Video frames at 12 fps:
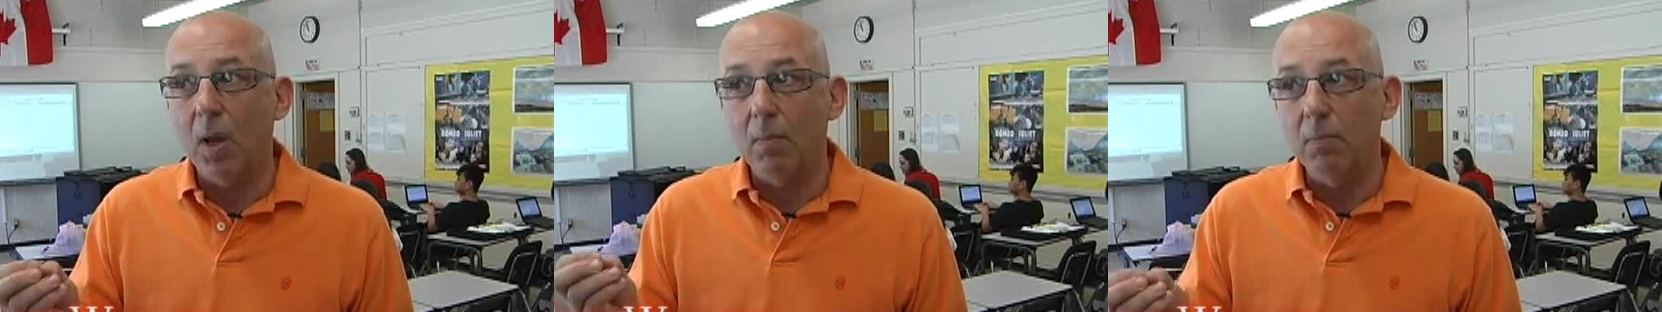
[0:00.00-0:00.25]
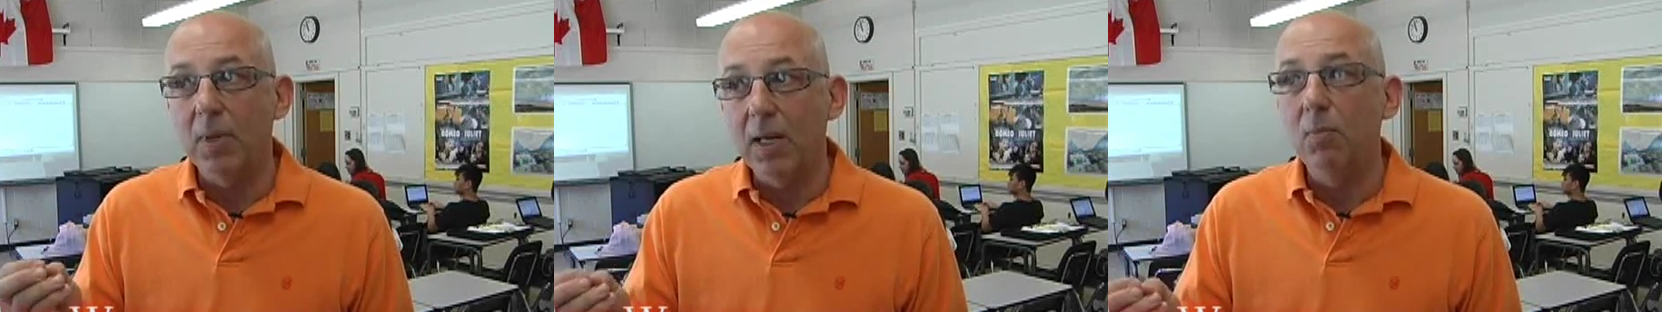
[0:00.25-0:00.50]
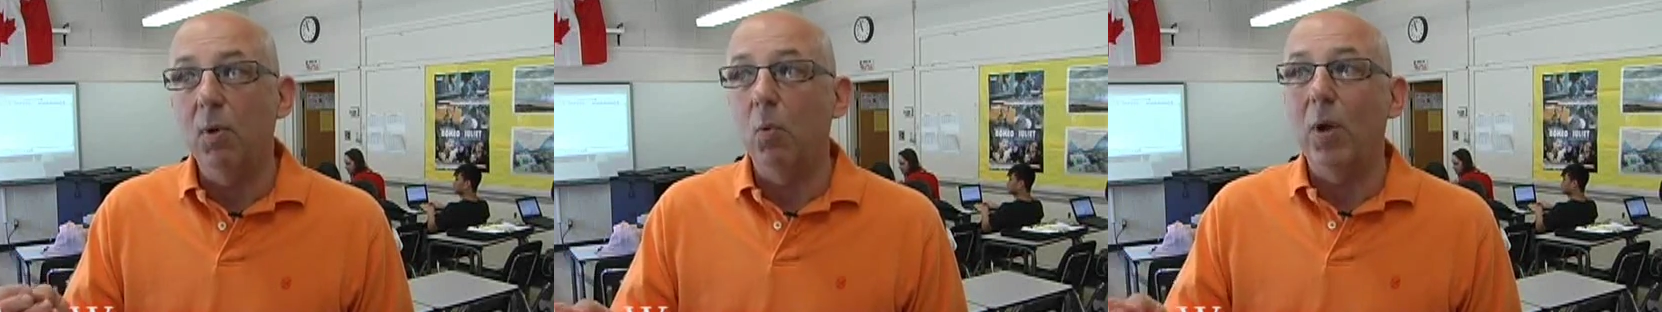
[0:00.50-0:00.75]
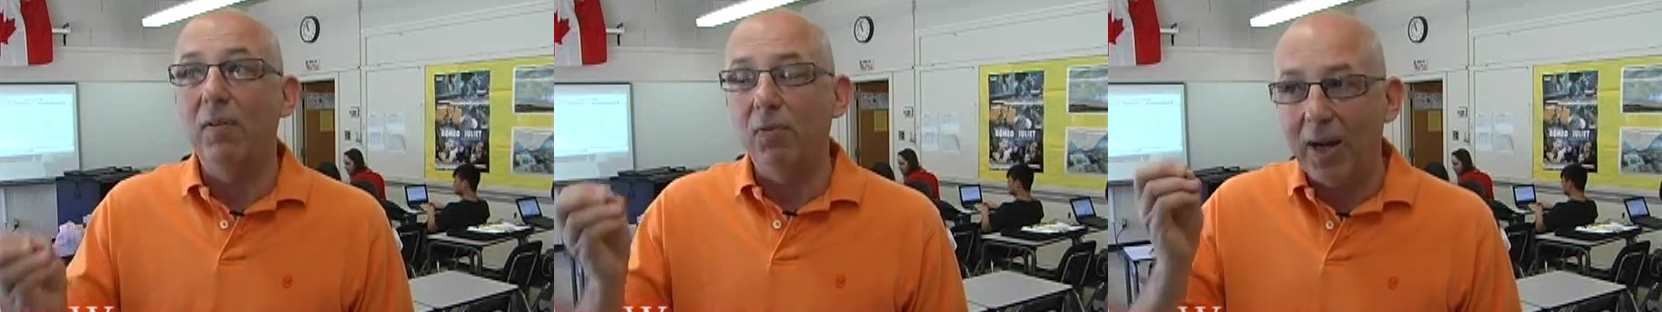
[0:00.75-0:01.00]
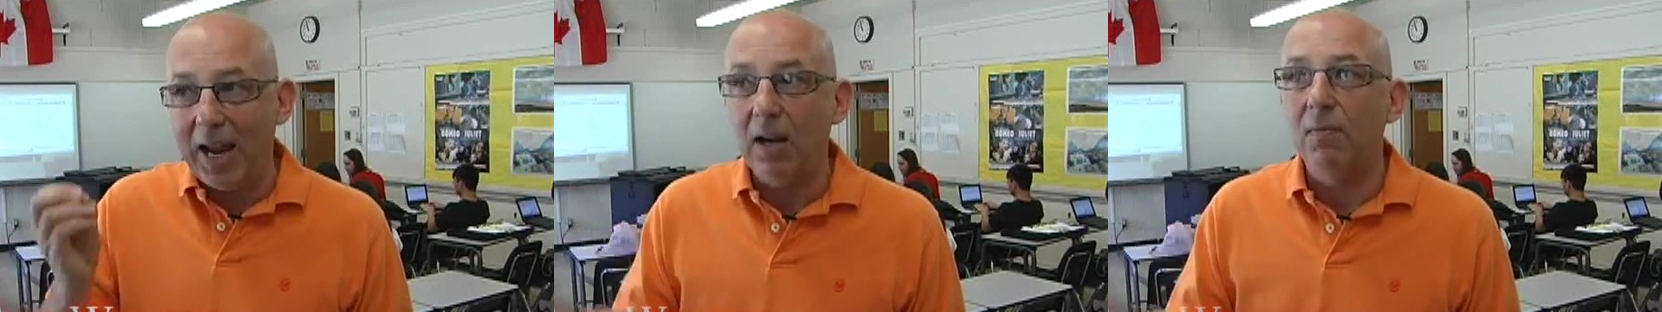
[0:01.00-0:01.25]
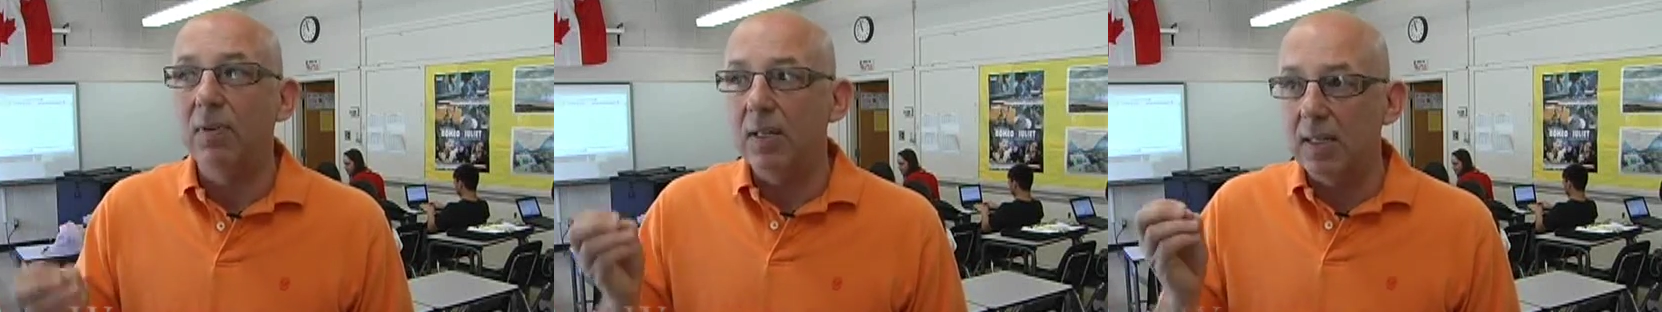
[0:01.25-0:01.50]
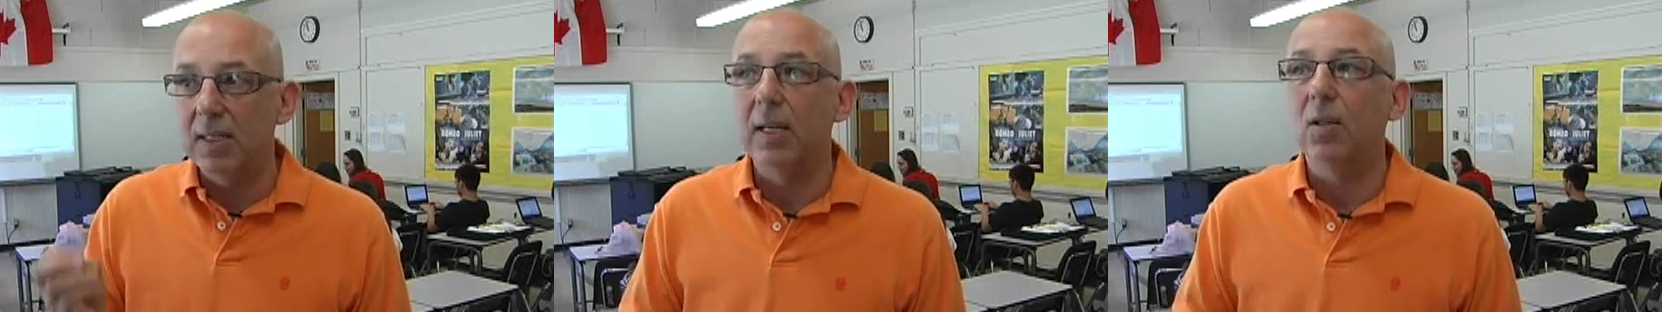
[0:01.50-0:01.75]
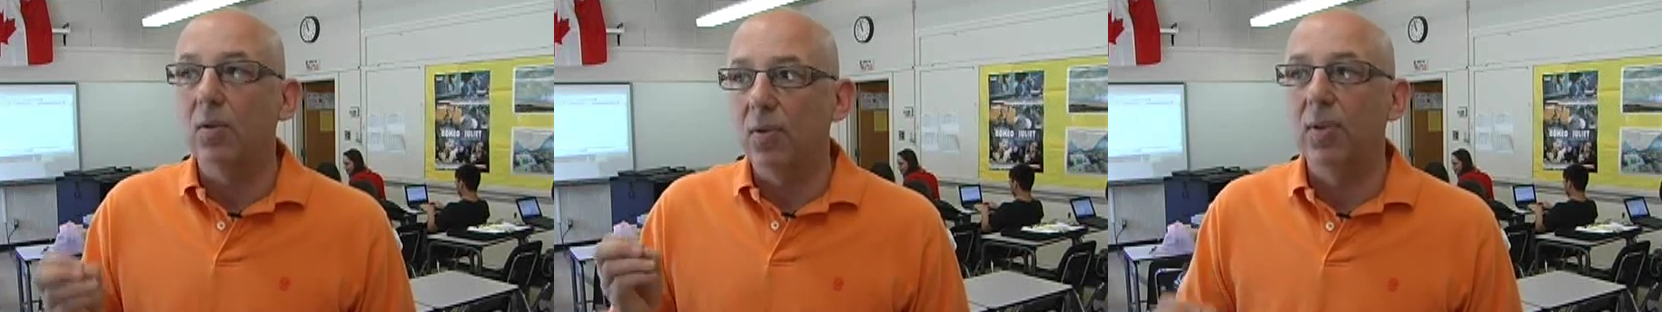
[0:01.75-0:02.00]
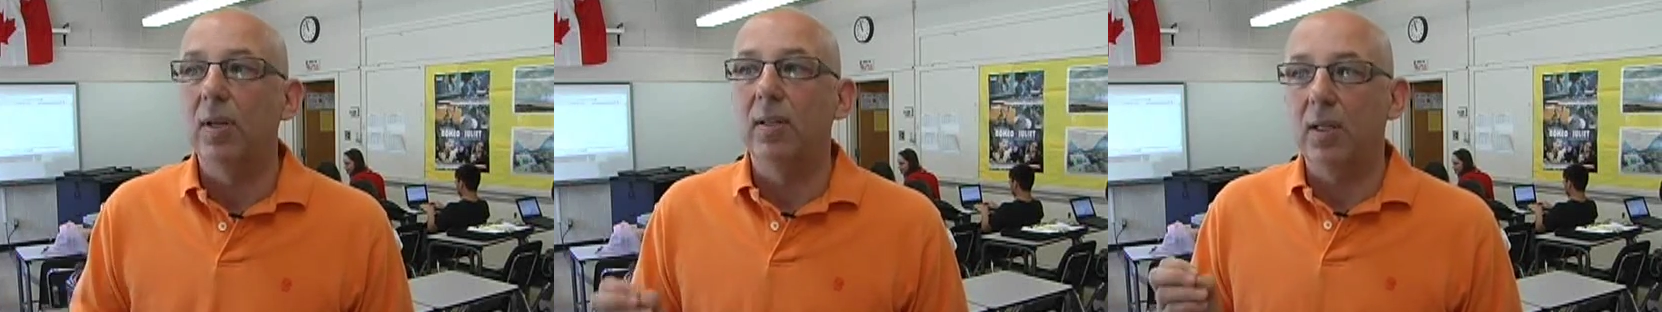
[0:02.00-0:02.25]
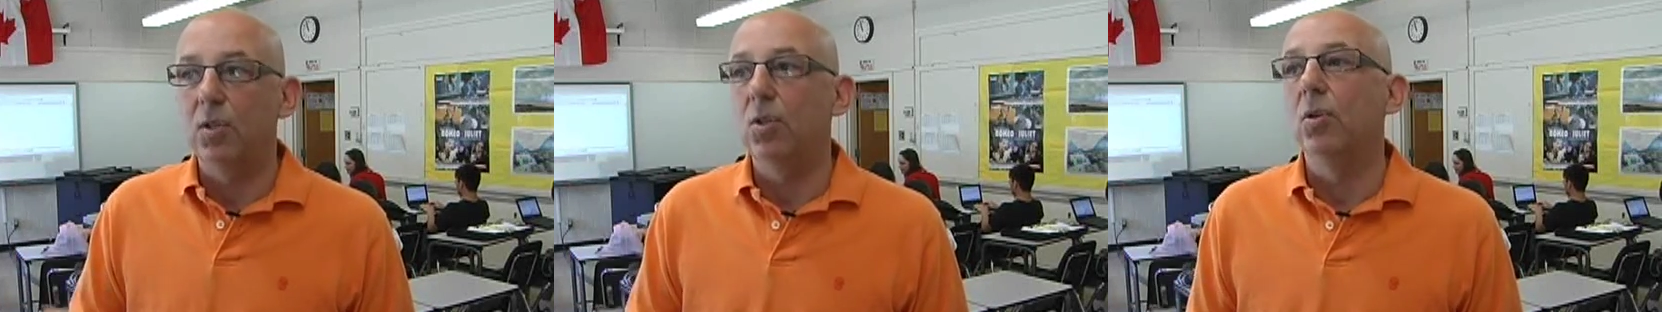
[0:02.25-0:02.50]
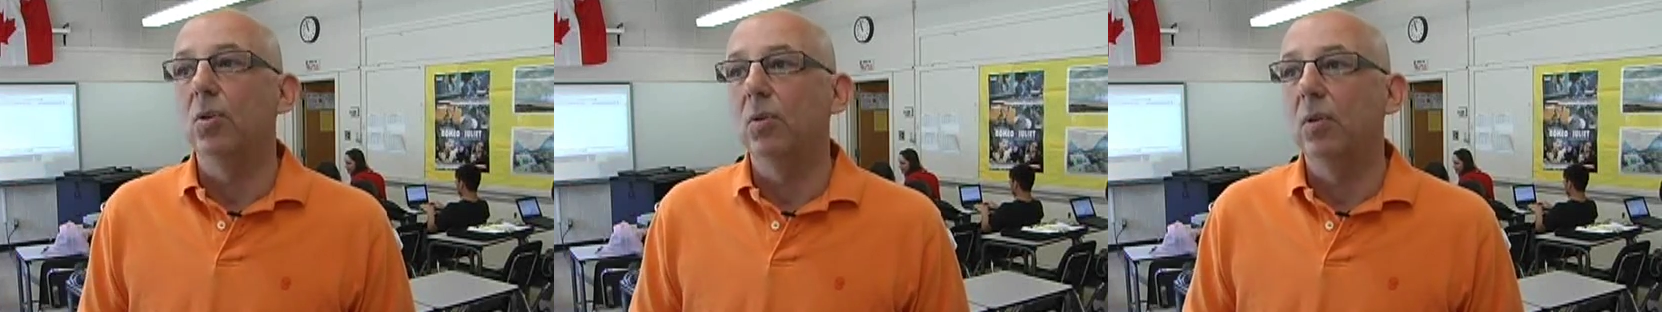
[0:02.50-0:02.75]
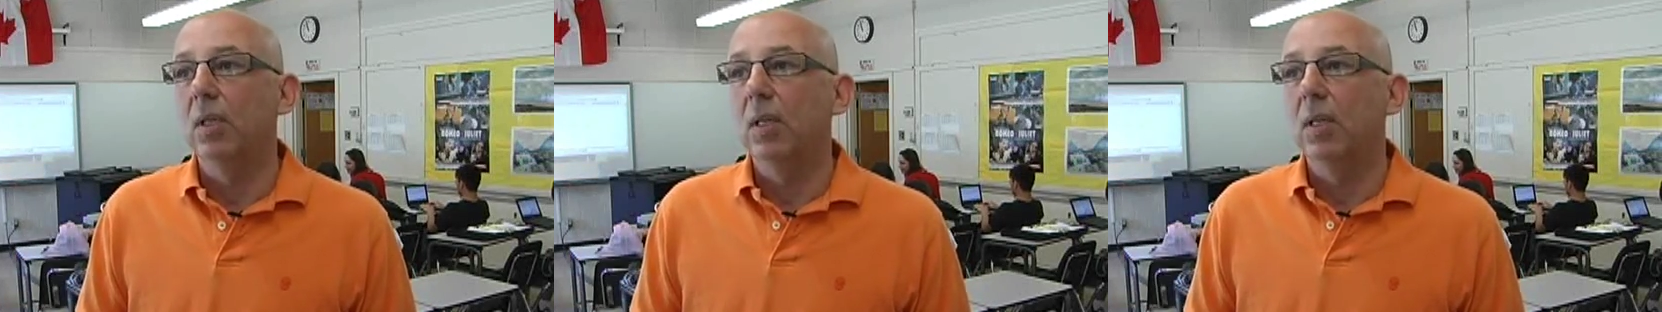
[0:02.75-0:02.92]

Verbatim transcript: a minimal way for every single thing they do,